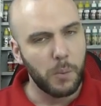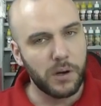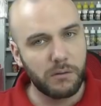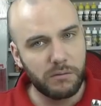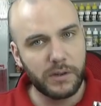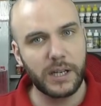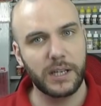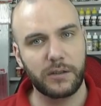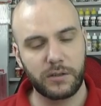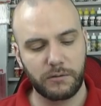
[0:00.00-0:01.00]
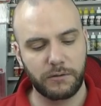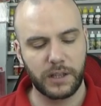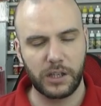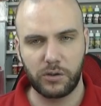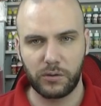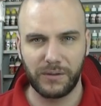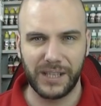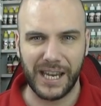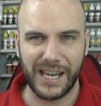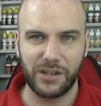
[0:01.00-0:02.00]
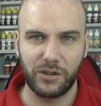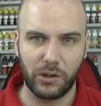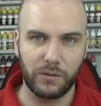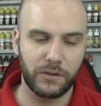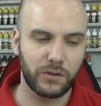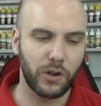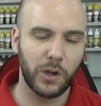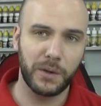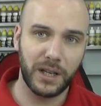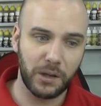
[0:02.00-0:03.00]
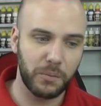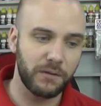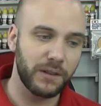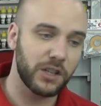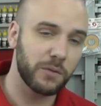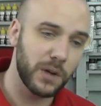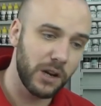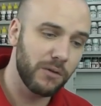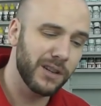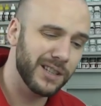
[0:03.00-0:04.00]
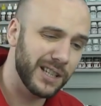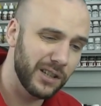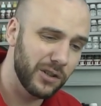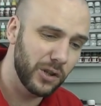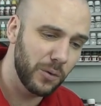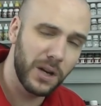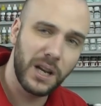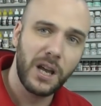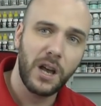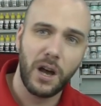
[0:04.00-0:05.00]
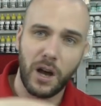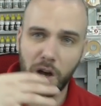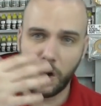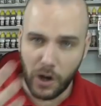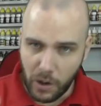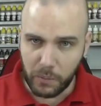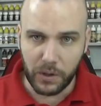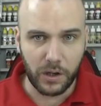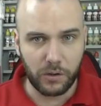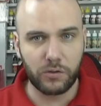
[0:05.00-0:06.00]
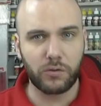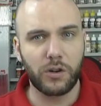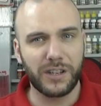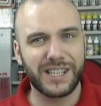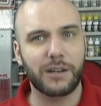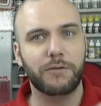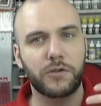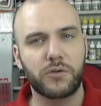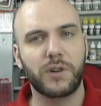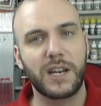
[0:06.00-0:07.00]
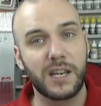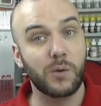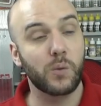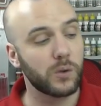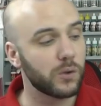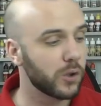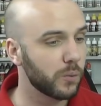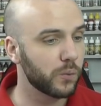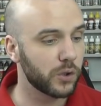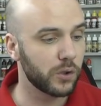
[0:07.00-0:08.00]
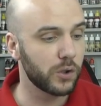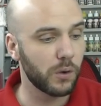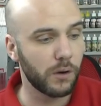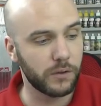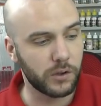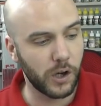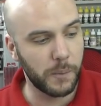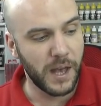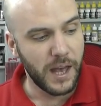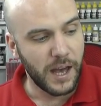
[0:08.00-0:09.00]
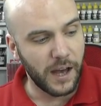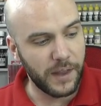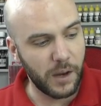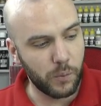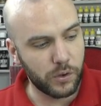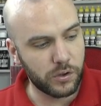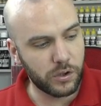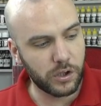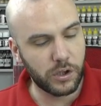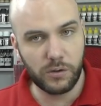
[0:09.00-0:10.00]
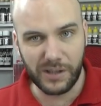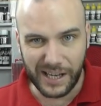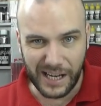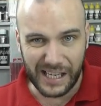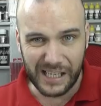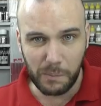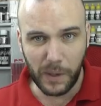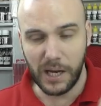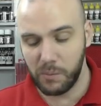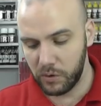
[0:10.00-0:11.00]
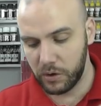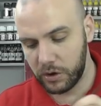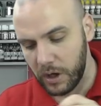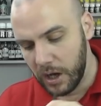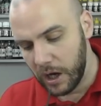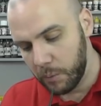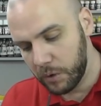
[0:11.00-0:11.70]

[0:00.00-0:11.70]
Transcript: but it really is something that you sort of gauge over time and get a bit of experience in doing it. Um, you know, just try not to get frustrated, it will come to you over time. And then we're just going to use a clean paintbrush and